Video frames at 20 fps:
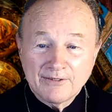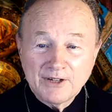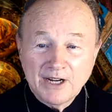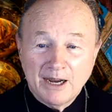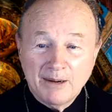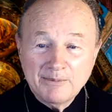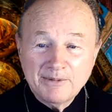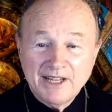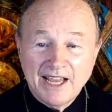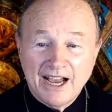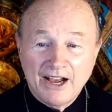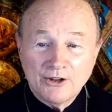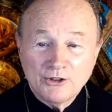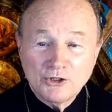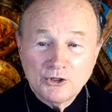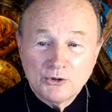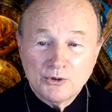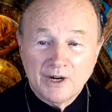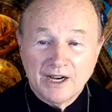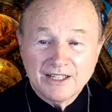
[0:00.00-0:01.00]
down
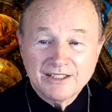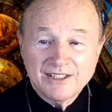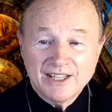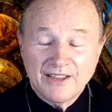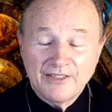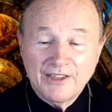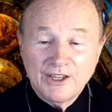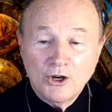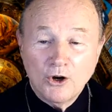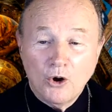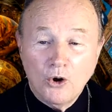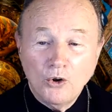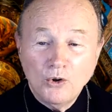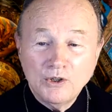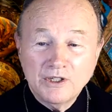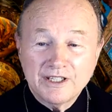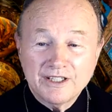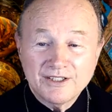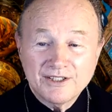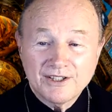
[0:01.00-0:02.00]
to us, and the
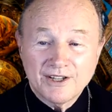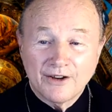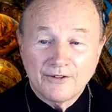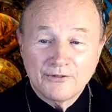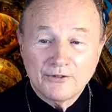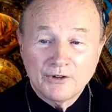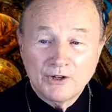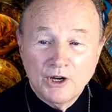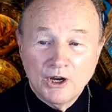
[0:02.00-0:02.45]
oldest of